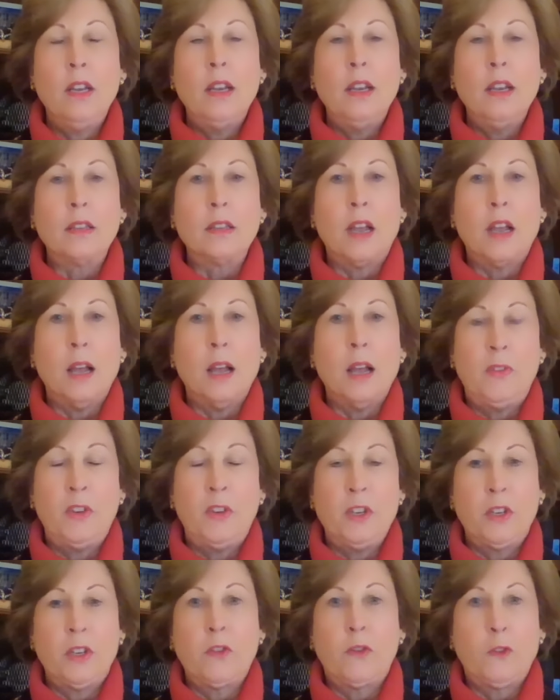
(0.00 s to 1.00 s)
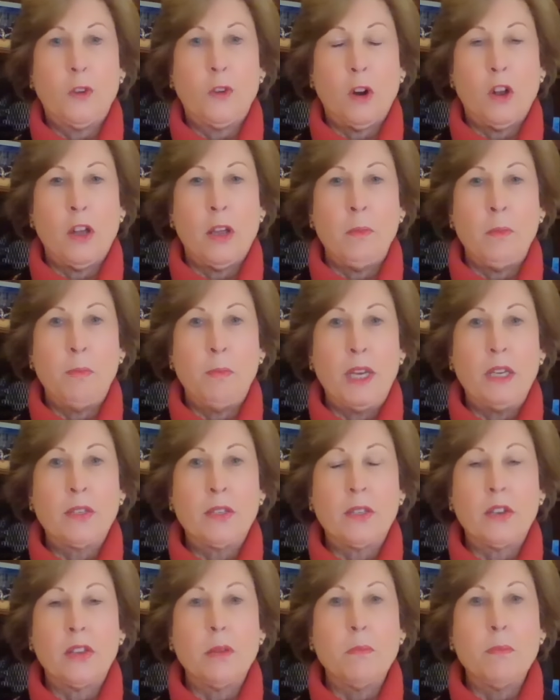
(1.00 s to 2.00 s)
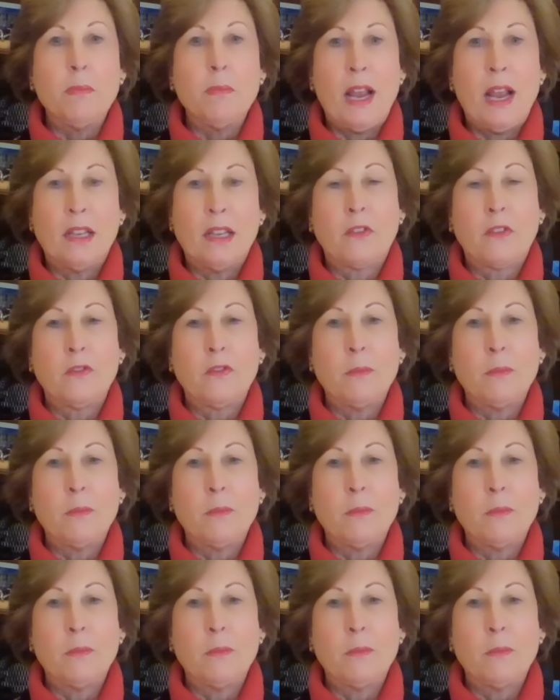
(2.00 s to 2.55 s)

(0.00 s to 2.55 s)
as obvious fraud based on the massive